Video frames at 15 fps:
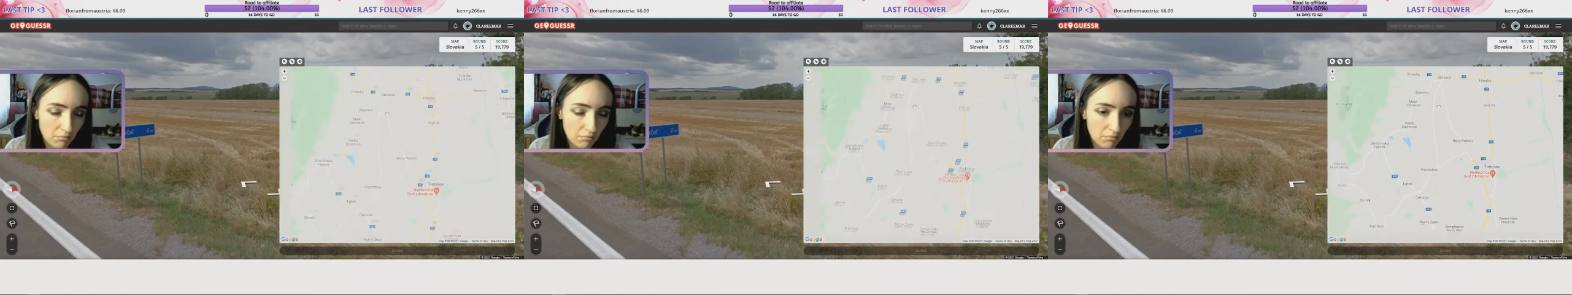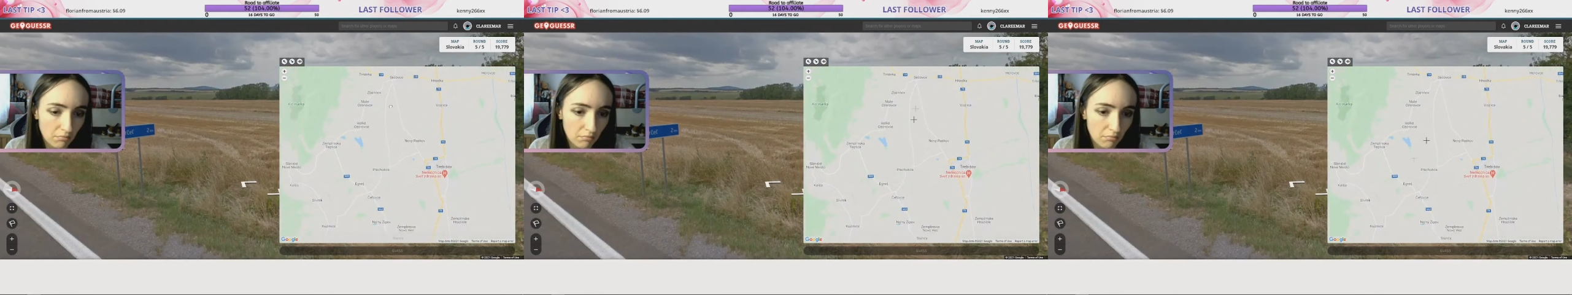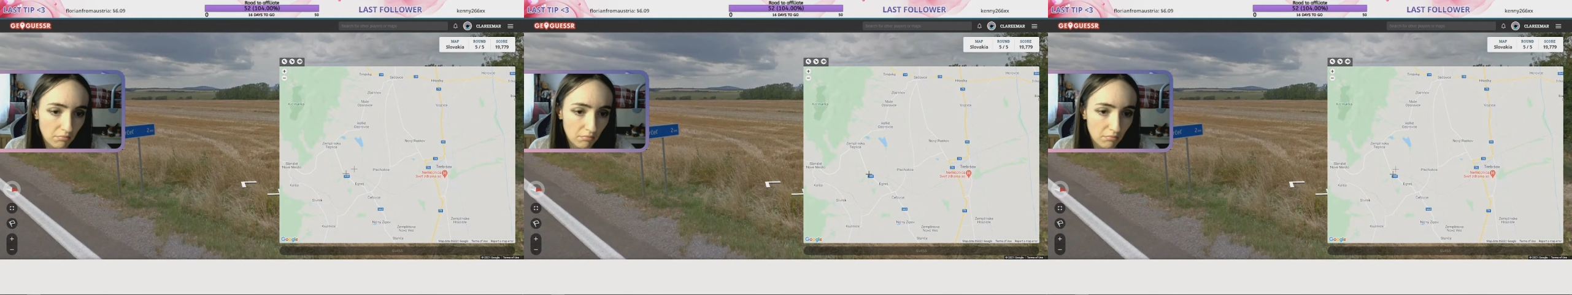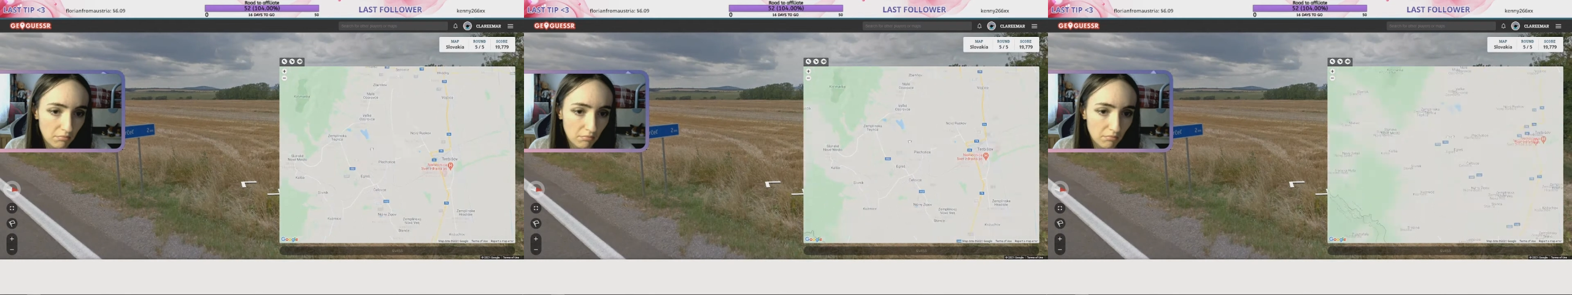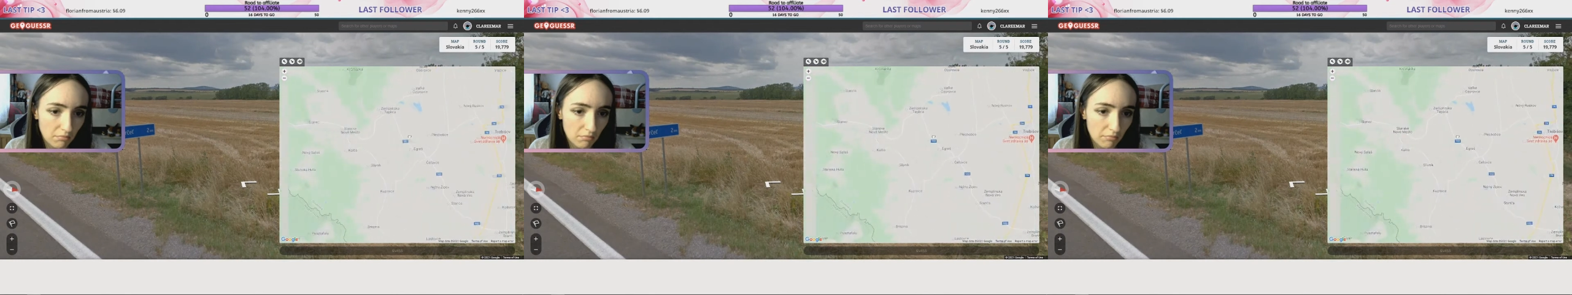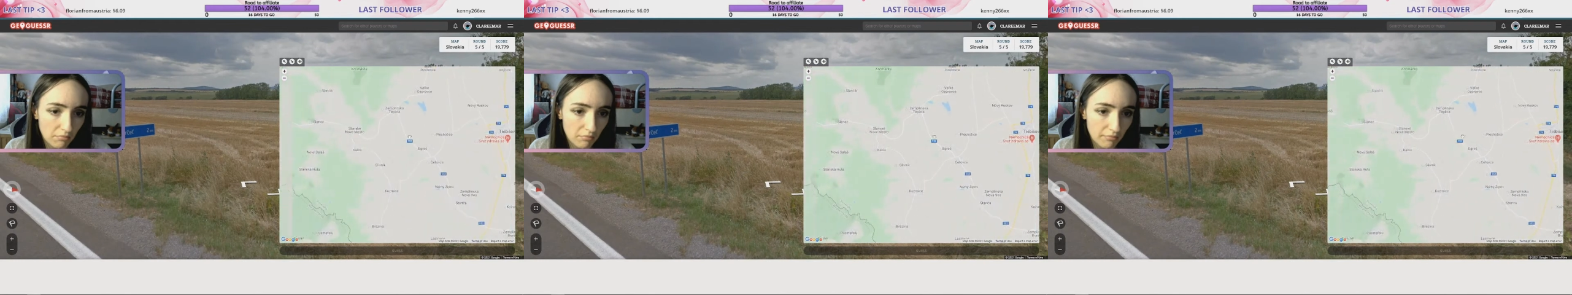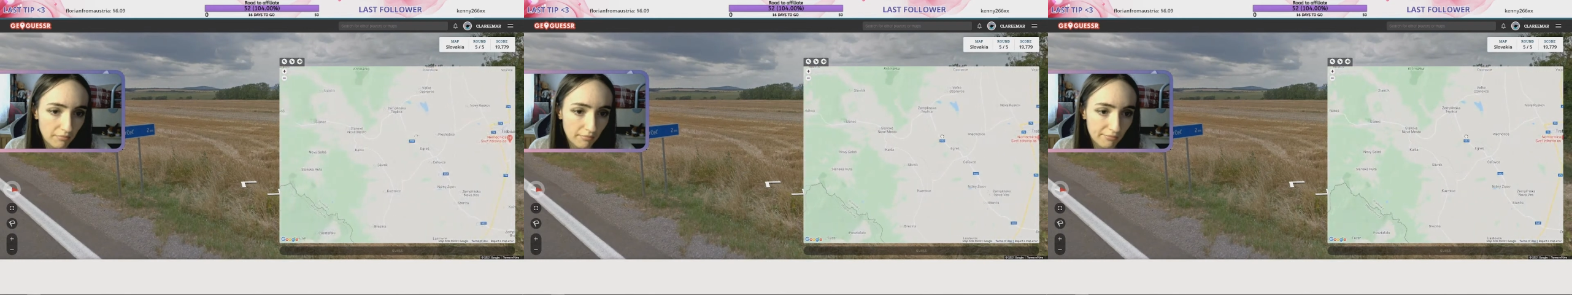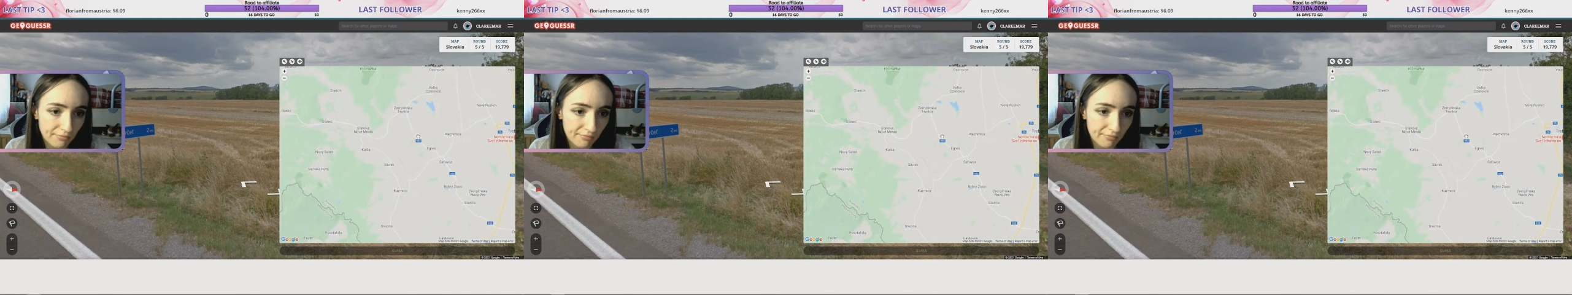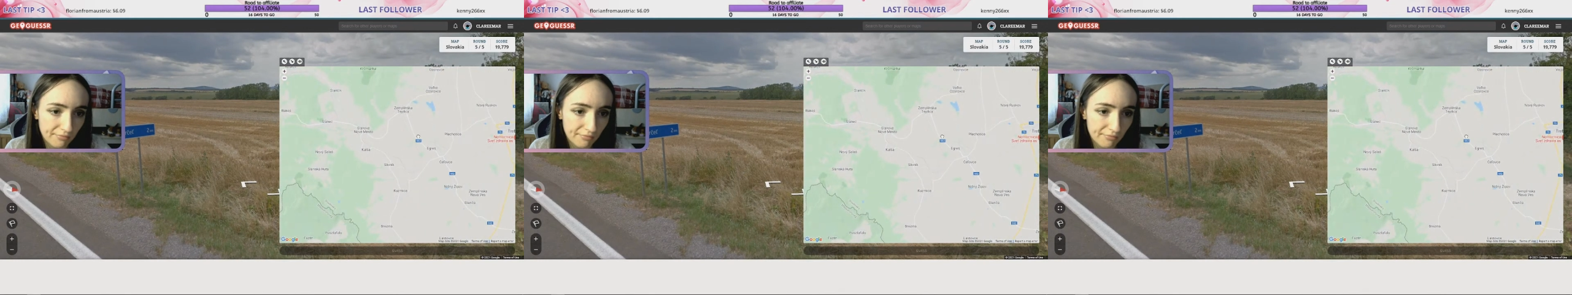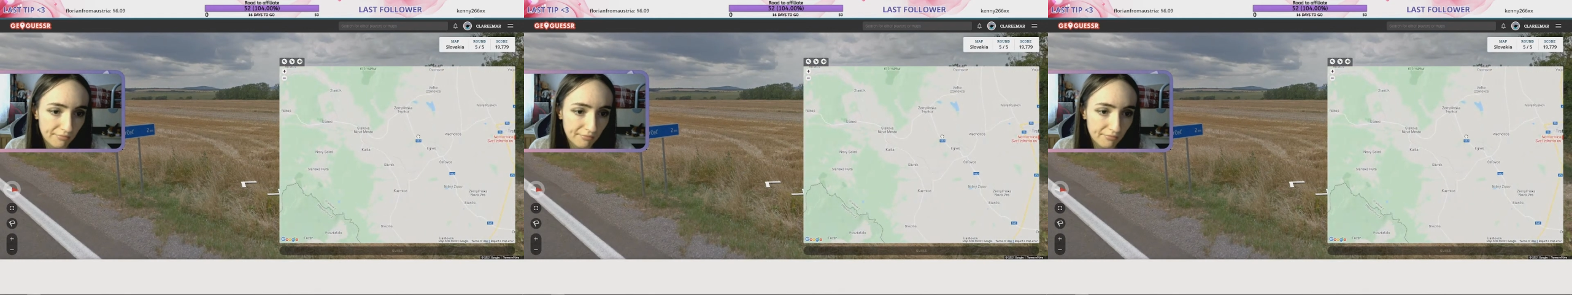
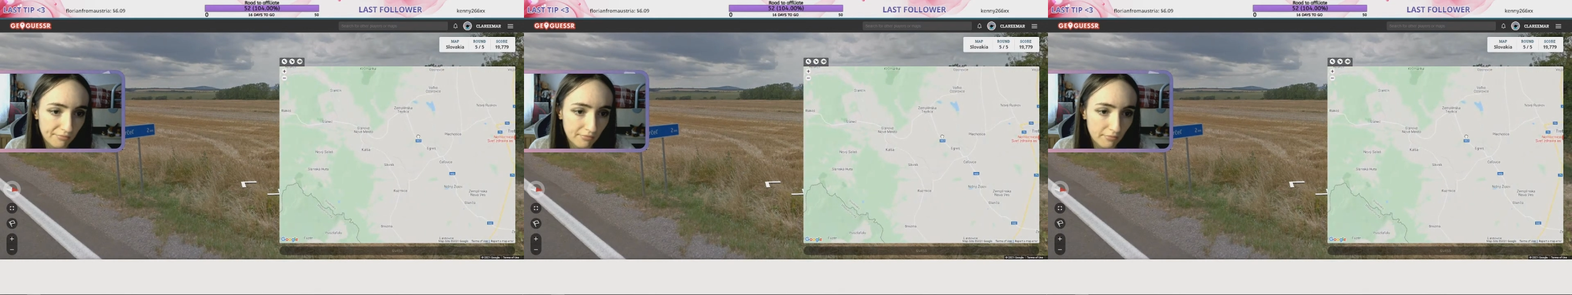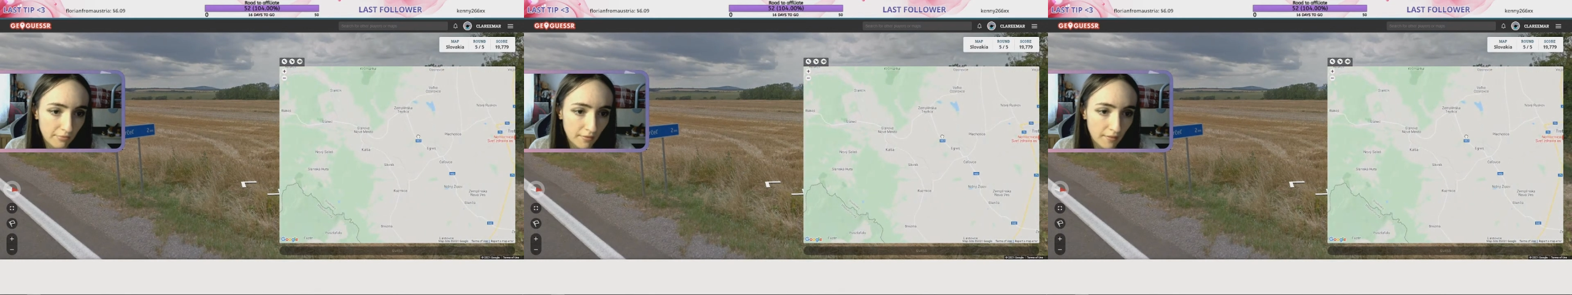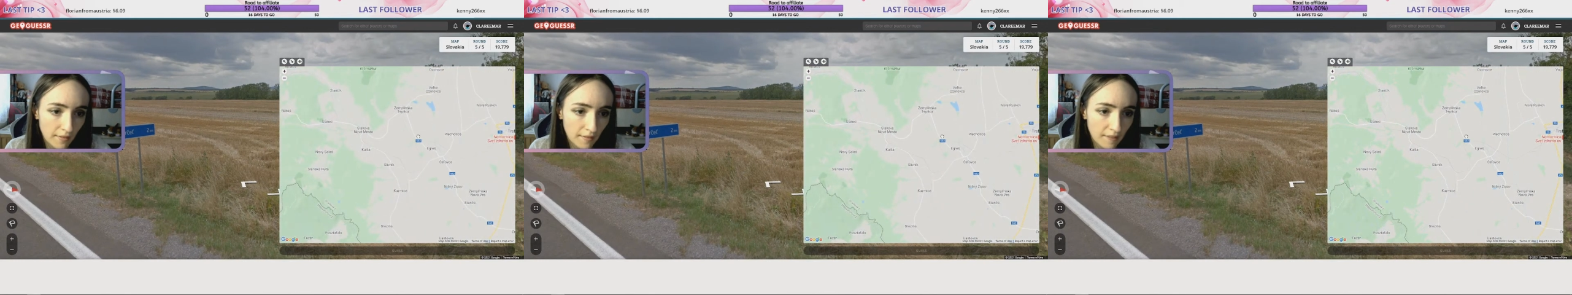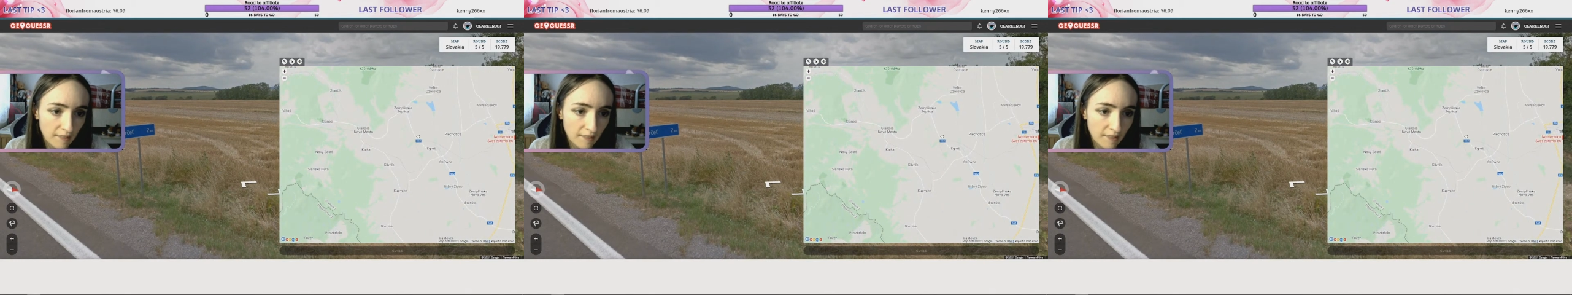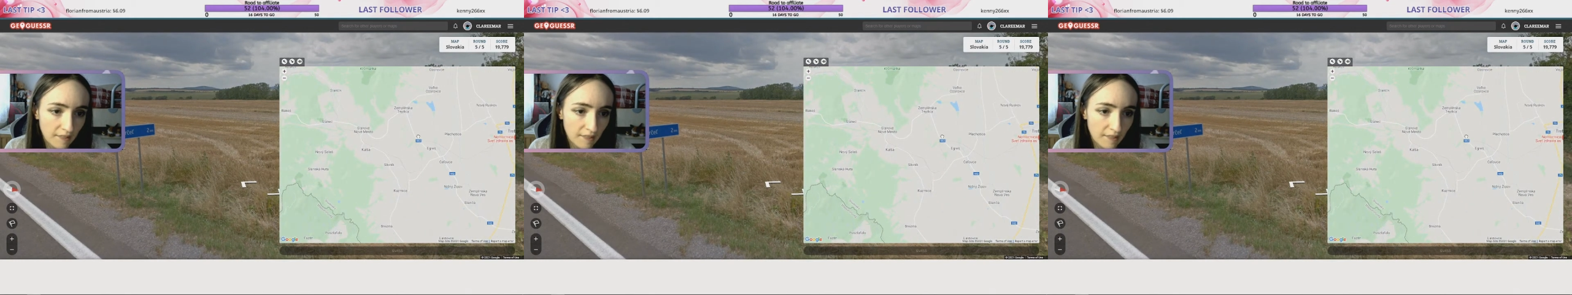Nothing is said.